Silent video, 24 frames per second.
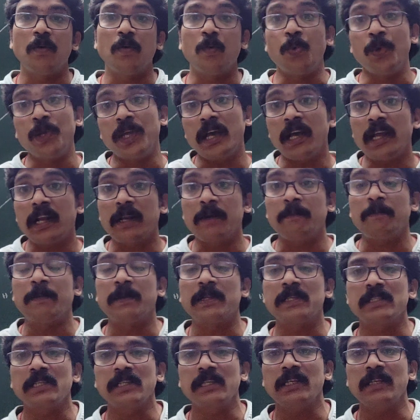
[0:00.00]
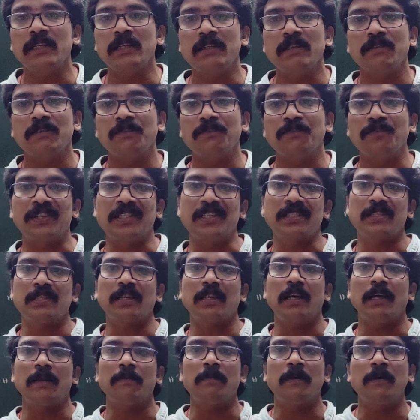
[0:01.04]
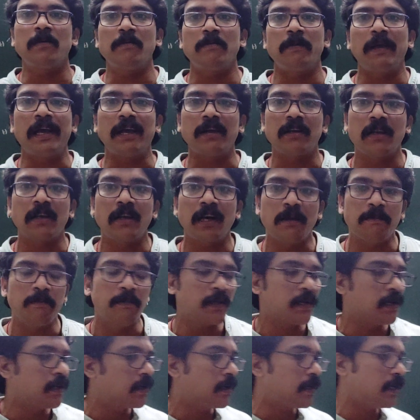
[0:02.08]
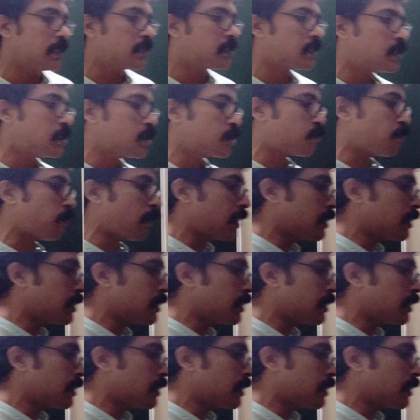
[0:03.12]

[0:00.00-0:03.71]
we are represent first carbon, back carbon. Yes, it is